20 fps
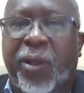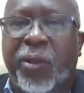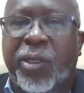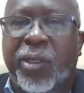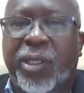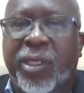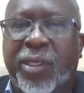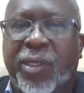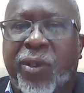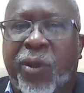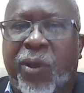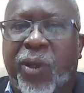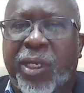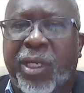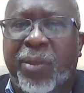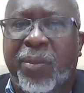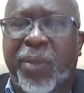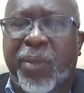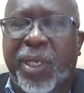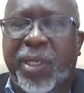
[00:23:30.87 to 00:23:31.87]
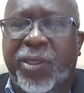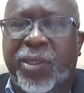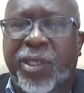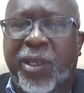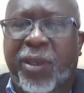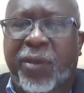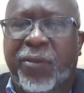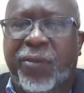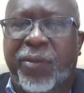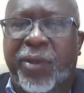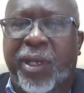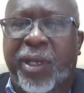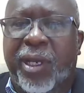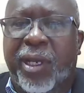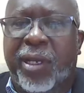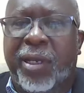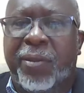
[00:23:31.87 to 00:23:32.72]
councils called the Ministry of